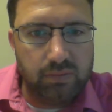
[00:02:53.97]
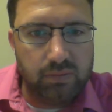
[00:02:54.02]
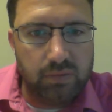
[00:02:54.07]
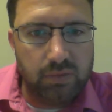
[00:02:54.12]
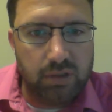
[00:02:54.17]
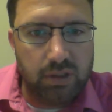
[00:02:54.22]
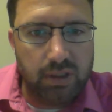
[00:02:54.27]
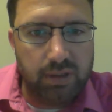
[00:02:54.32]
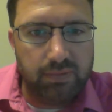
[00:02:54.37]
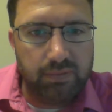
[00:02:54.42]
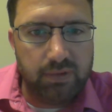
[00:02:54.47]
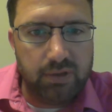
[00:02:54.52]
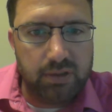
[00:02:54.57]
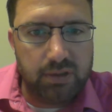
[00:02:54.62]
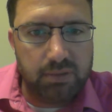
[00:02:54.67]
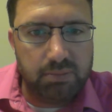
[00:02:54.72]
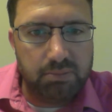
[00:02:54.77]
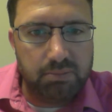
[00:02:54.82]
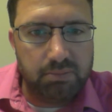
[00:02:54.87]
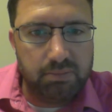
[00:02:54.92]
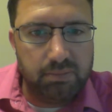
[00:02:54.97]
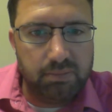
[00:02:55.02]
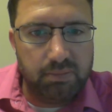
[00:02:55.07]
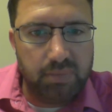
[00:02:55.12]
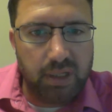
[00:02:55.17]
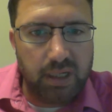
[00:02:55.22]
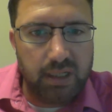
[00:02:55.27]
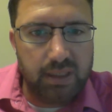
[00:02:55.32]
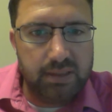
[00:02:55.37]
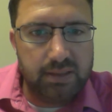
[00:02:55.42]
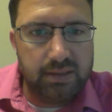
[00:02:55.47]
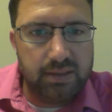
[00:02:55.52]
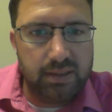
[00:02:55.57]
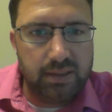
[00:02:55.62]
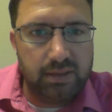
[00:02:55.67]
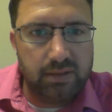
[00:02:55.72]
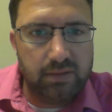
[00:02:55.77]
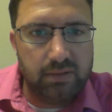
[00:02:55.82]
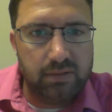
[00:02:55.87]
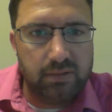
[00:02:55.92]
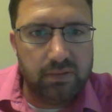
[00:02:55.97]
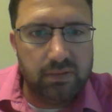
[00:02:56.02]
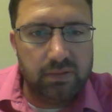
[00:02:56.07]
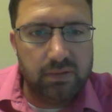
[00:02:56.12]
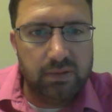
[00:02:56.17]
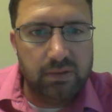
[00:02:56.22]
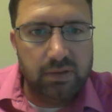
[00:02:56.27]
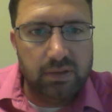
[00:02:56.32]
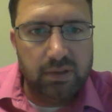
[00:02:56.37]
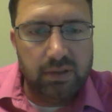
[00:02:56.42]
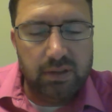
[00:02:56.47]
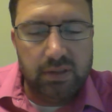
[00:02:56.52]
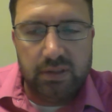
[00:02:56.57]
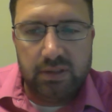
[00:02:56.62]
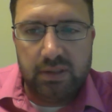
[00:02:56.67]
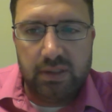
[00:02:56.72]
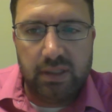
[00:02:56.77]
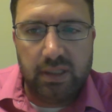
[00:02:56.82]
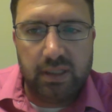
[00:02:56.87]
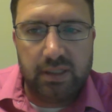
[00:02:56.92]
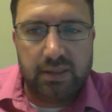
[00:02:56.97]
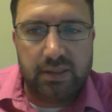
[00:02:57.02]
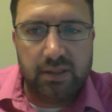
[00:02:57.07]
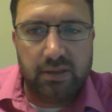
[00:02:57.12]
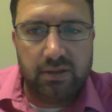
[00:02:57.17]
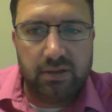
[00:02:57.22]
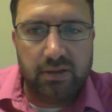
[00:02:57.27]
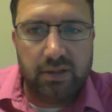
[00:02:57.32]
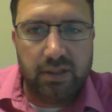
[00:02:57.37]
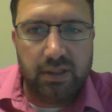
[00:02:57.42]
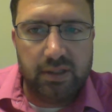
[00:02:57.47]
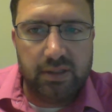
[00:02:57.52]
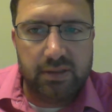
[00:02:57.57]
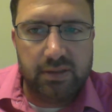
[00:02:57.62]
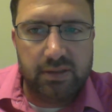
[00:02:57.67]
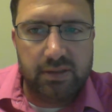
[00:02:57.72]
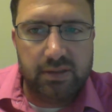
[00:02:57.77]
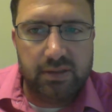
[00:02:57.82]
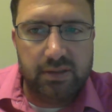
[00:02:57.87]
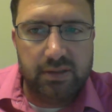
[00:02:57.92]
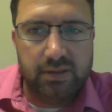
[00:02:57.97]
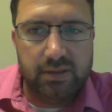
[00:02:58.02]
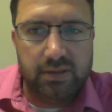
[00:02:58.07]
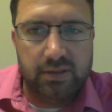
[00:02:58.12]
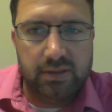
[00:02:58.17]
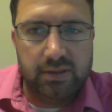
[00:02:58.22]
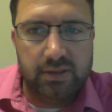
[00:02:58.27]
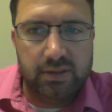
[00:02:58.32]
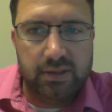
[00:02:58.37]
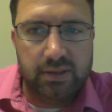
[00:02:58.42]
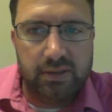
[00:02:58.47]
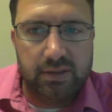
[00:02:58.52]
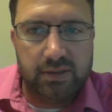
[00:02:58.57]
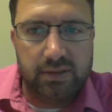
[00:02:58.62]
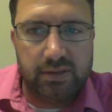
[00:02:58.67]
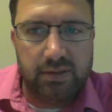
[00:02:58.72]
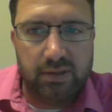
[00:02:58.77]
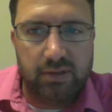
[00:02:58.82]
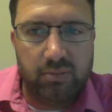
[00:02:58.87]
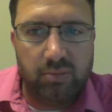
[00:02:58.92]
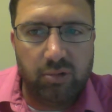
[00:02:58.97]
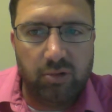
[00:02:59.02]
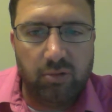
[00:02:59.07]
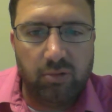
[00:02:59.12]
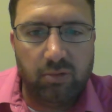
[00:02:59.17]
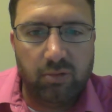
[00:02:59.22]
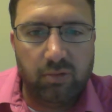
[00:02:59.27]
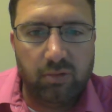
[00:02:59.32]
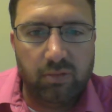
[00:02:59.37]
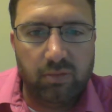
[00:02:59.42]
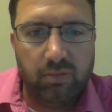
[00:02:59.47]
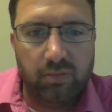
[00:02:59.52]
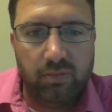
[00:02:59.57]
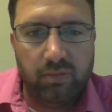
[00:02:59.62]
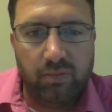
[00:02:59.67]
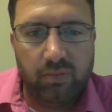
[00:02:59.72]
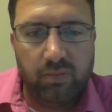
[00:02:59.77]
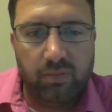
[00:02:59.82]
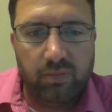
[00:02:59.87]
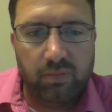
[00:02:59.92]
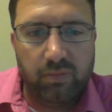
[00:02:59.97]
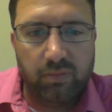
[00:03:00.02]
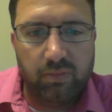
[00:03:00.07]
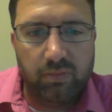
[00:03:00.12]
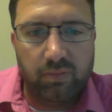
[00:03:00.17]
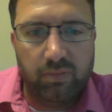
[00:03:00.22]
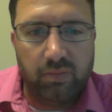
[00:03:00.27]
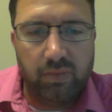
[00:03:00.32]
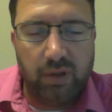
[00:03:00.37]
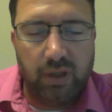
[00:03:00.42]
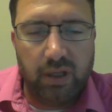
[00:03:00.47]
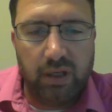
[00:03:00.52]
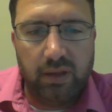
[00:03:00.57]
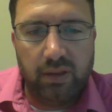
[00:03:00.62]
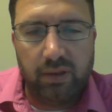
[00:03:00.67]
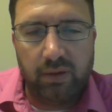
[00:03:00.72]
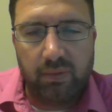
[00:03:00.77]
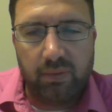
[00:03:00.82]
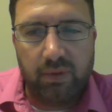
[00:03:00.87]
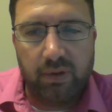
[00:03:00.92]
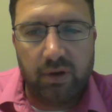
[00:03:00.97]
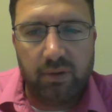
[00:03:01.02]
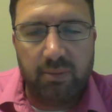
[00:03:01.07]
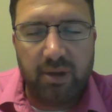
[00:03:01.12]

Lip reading: Would have given us a buy signal. See, and that's the other thing, is this is going to pull anything within